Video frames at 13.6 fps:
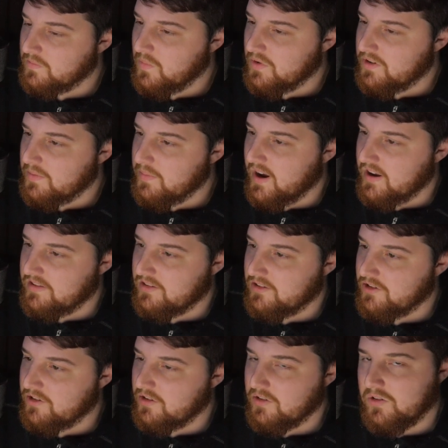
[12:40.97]
was a passage
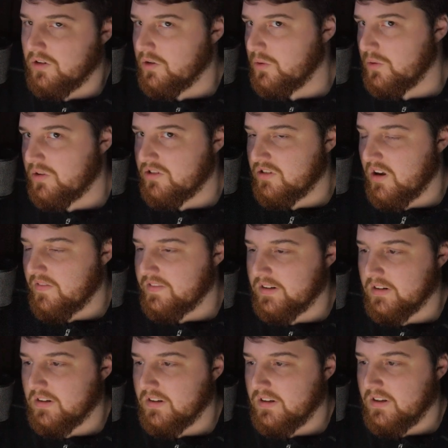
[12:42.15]
in Luke
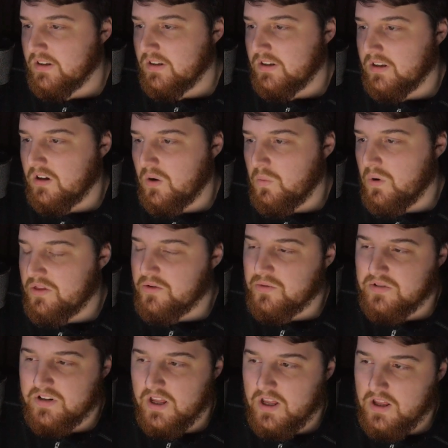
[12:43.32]
7, 1 through
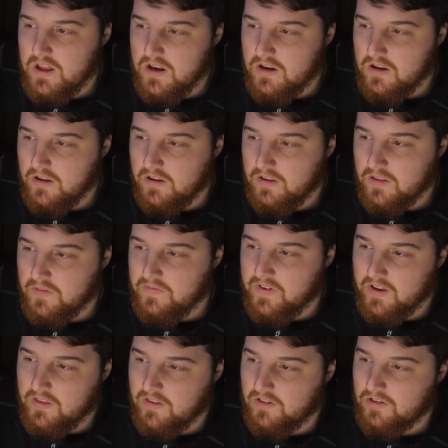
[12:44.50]
10, the
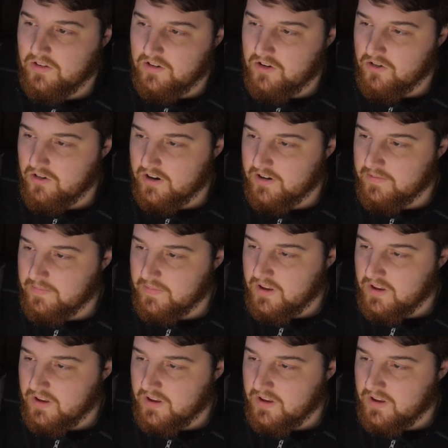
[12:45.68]
faith of the centurion.